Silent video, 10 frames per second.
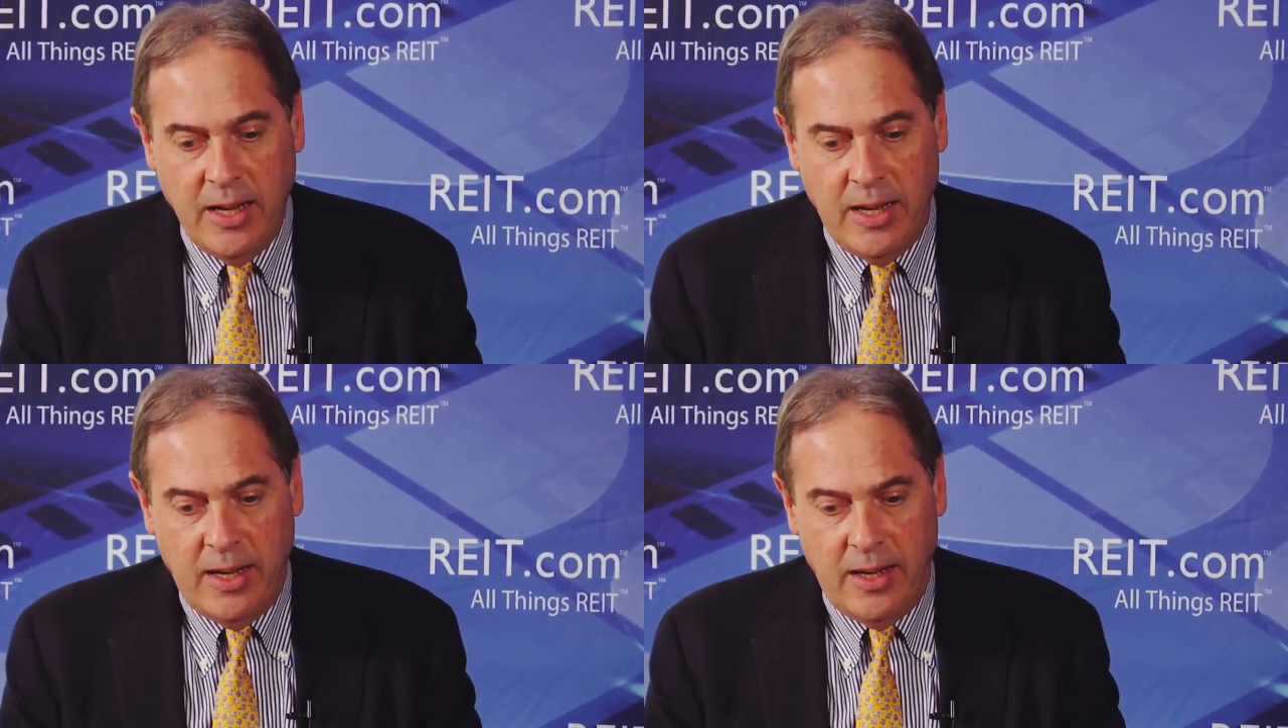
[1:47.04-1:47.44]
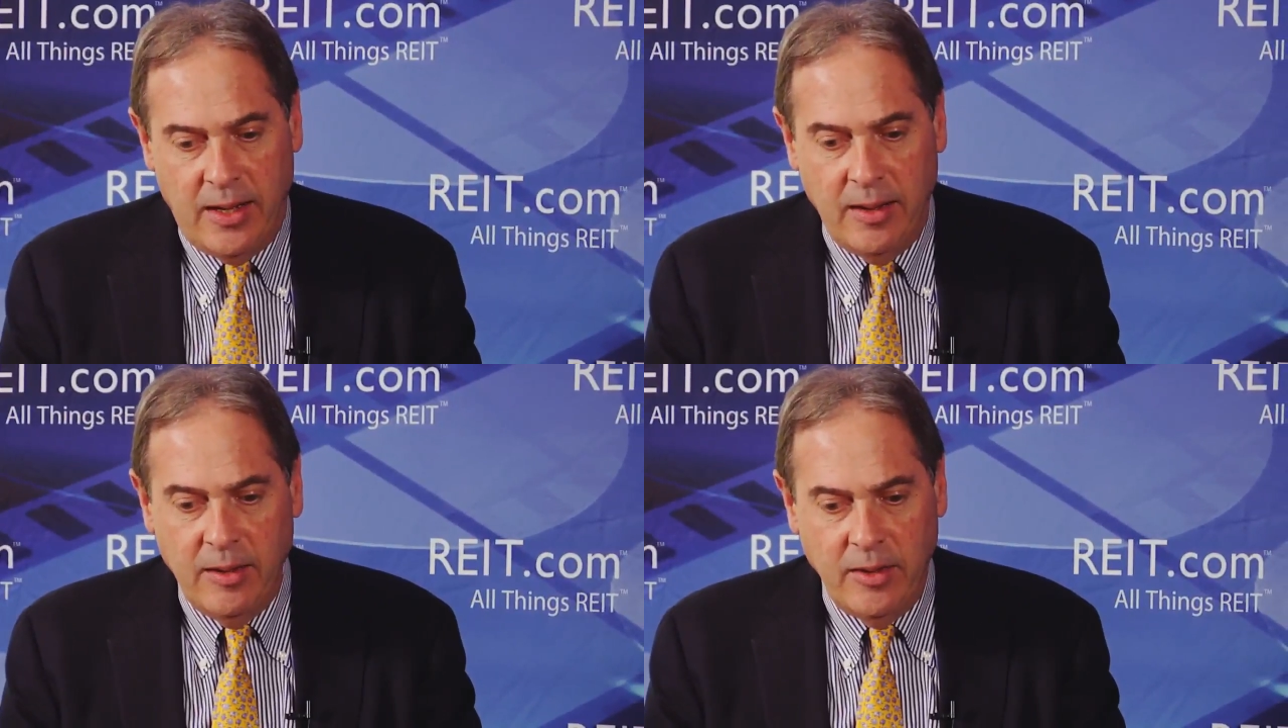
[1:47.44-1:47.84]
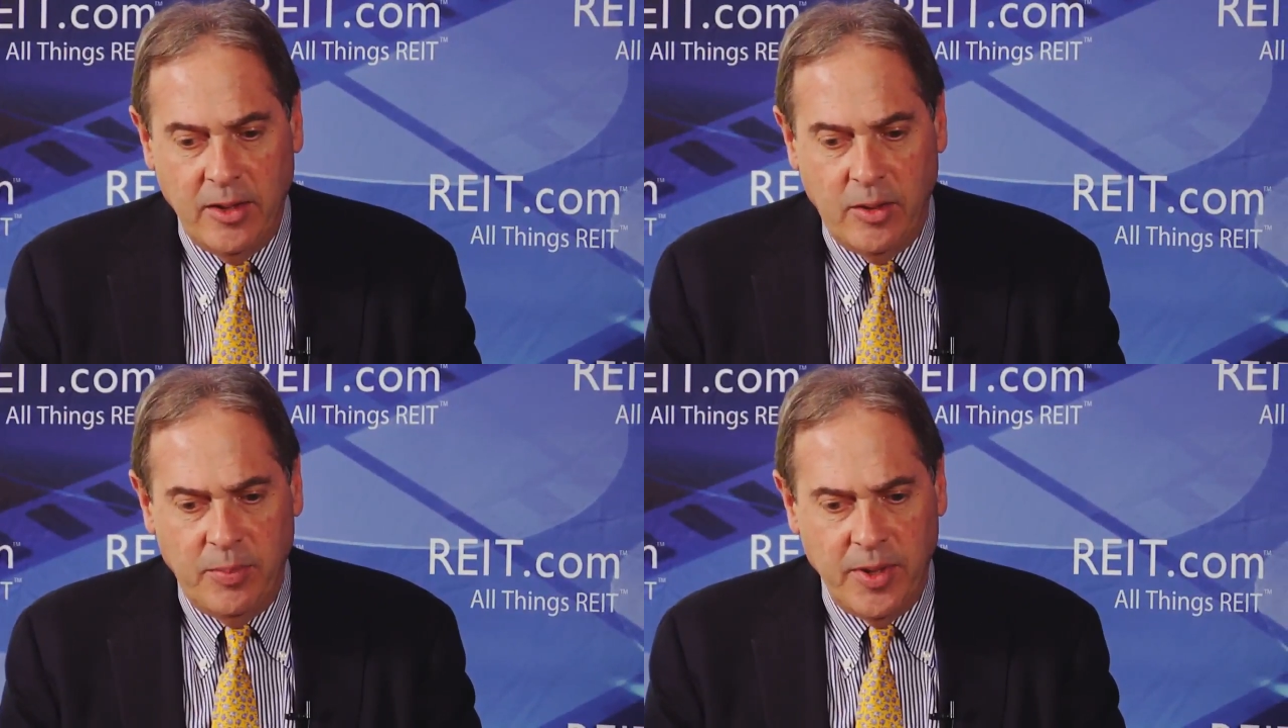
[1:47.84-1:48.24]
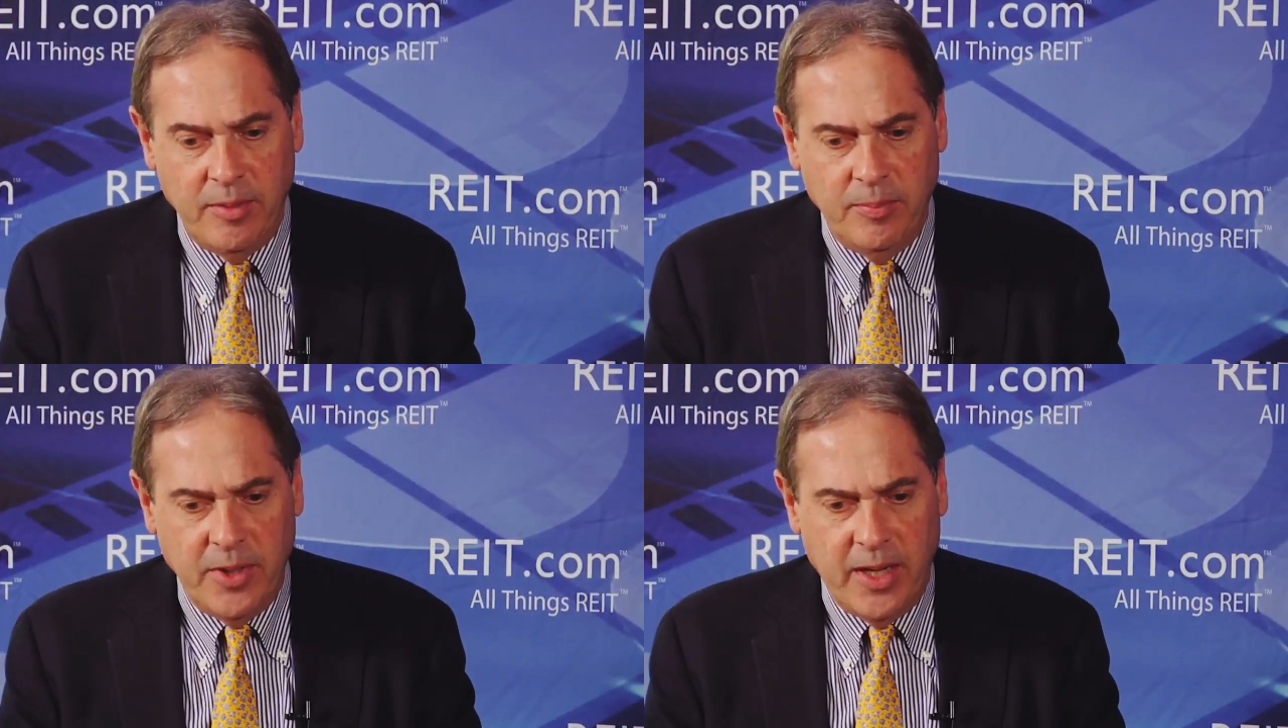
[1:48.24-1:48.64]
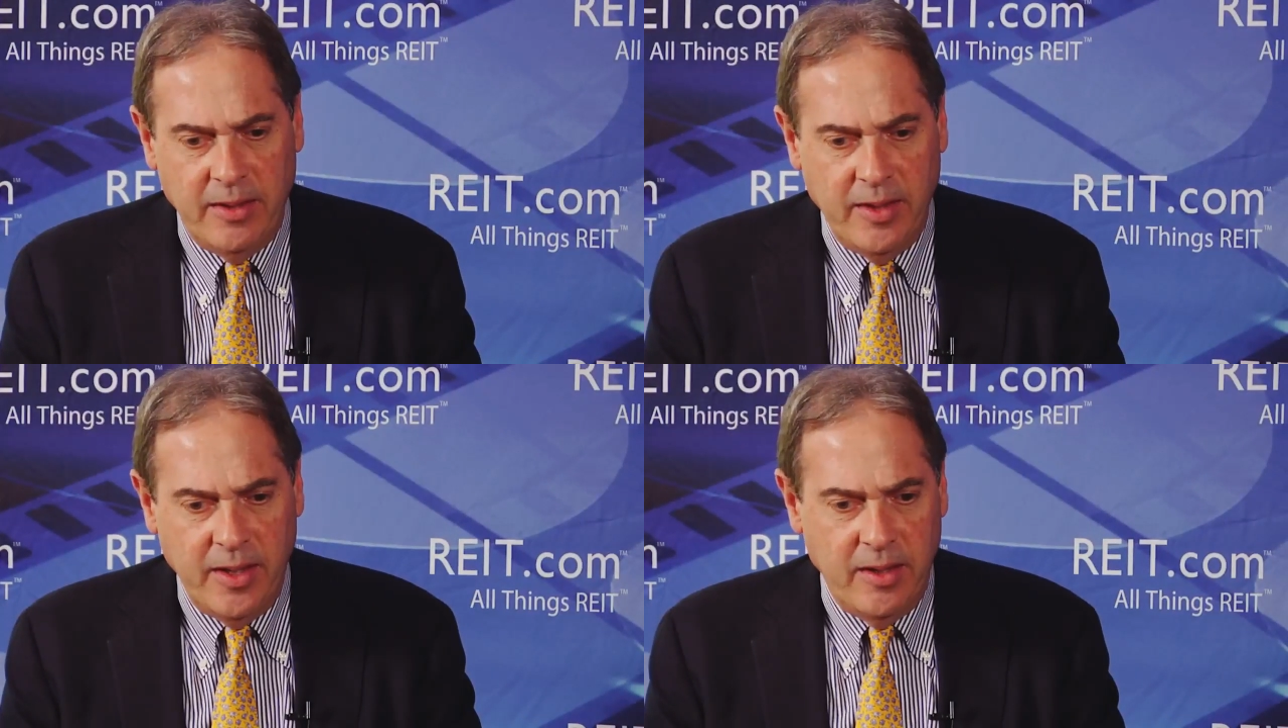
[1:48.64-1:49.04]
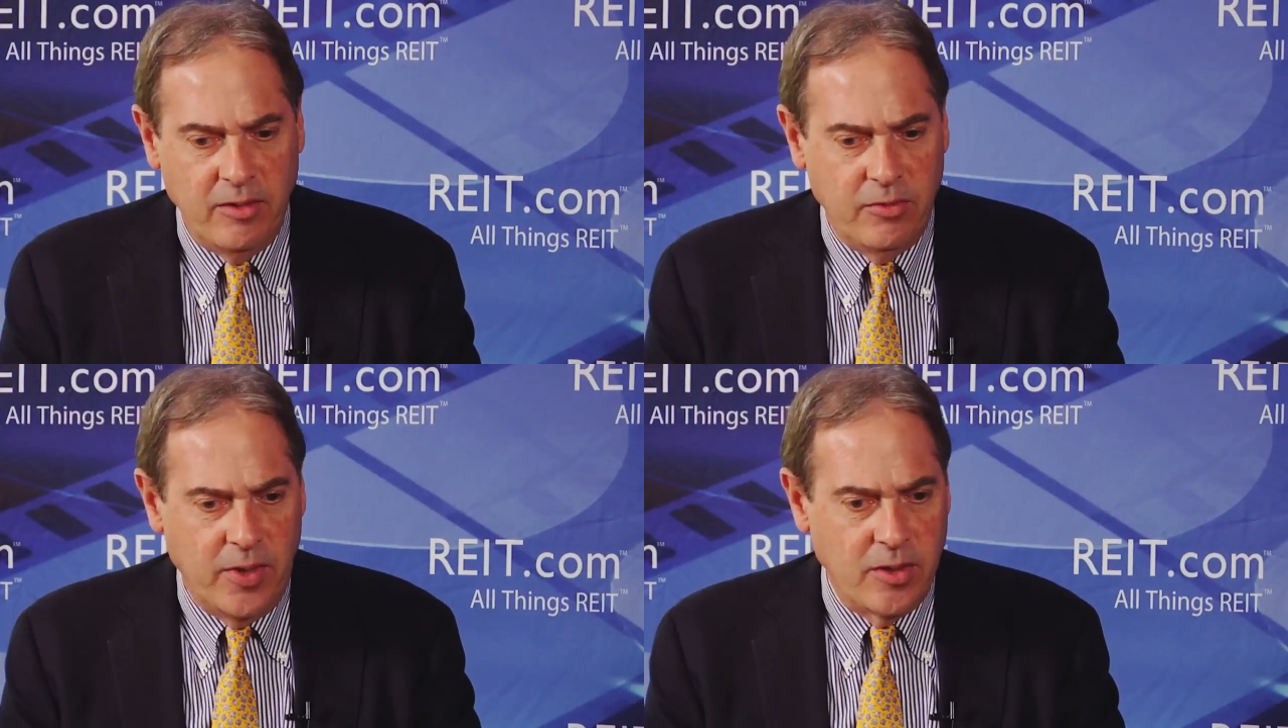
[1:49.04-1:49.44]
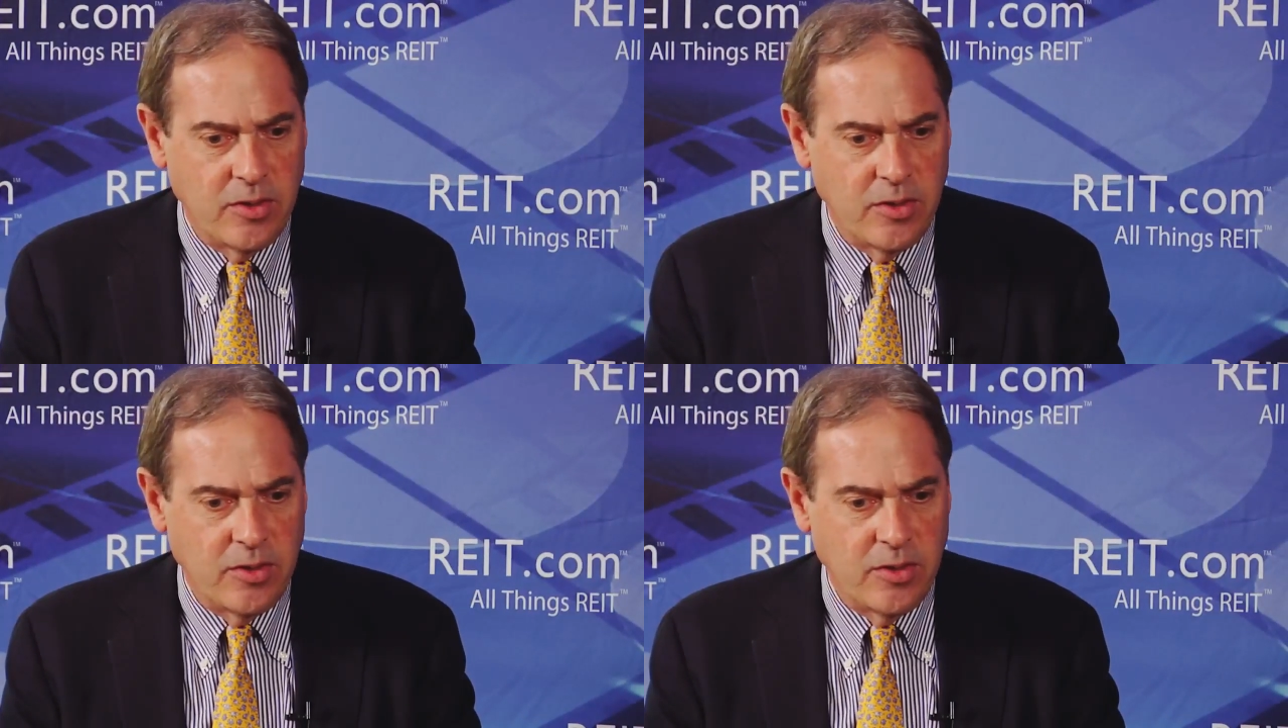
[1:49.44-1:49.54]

But I think as far